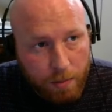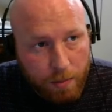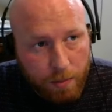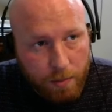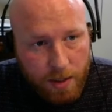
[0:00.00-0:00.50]

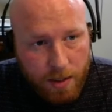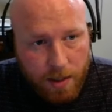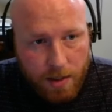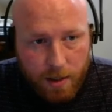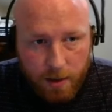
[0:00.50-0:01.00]
press
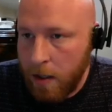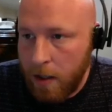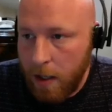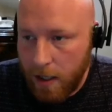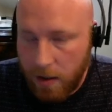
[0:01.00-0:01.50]
continue.
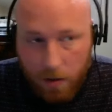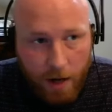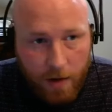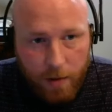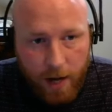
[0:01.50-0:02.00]
And so
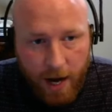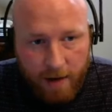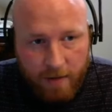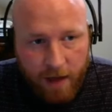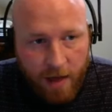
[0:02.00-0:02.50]
now that we
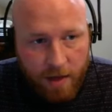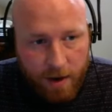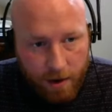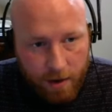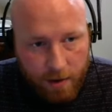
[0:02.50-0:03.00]
have that
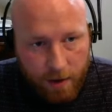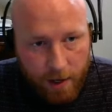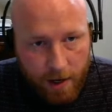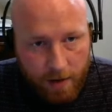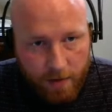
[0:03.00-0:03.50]
there
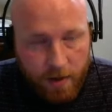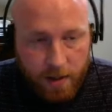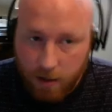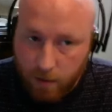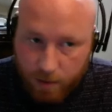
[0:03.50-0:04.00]
and everything
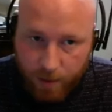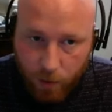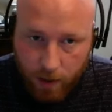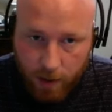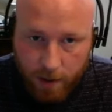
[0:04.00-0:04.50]
seems to be
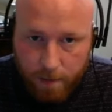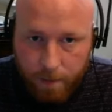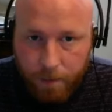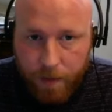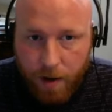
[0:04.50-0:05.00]
working,
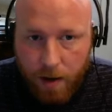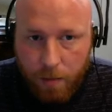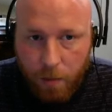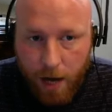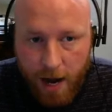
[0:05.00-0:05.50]

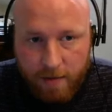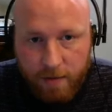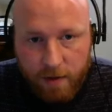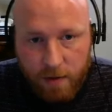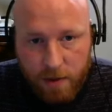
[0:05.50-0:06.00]
we
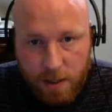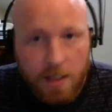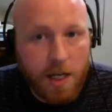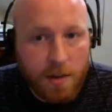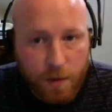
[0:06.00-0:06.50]
have
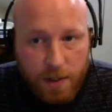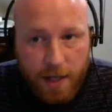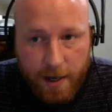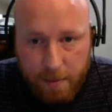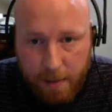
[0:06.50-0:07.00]
successful
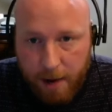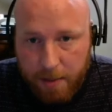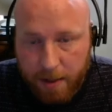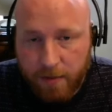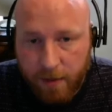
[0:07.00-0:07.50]
data
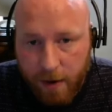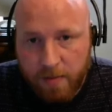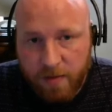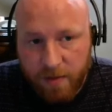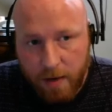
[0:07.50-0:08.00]
mapping from
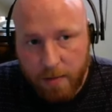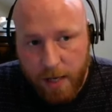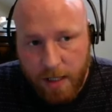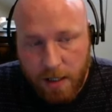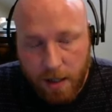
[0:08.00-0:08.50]

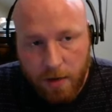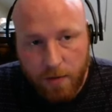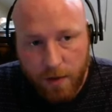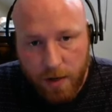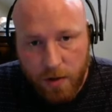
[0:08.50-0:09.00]
Firebase Cloud
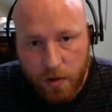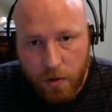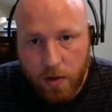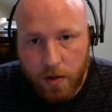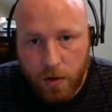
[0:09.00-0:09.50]

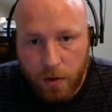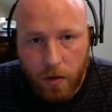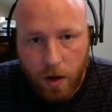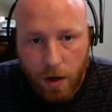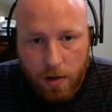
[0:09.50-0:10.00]
Firestore to
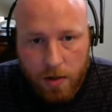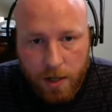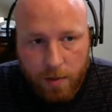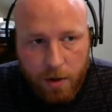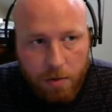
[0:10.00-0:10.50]
our
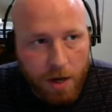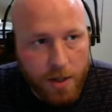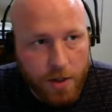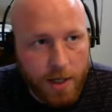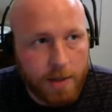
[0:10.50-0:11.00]
Xamarin
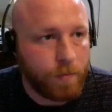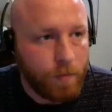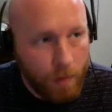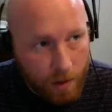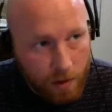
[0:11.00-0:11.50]
project.
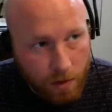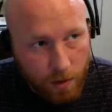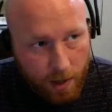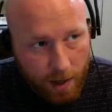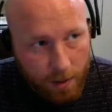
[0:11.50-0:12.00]
So
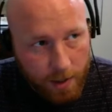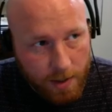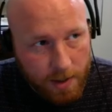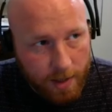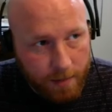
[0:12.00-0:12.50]
with that, we can
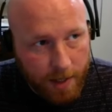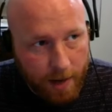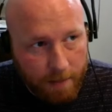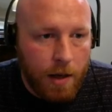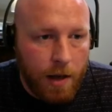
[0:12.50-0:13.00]
stop the
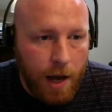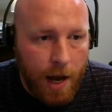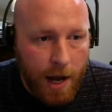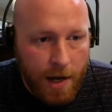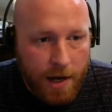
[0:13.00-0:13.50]
app.
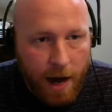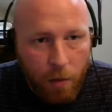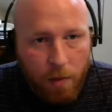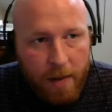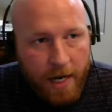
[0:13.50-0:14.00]
And now
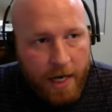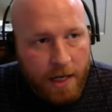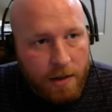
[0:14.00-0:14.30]
we'll make it